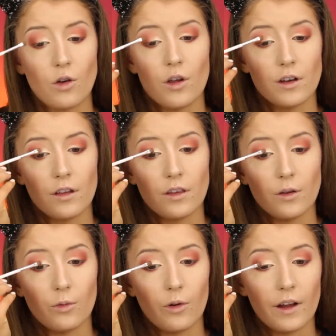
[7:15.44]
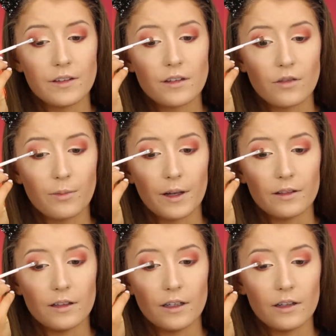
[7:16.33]
on the rest of my
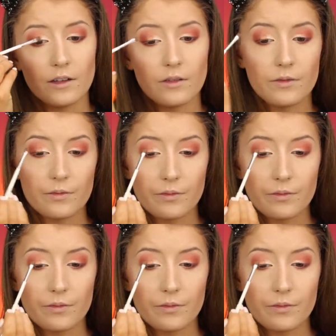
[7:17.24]
lid.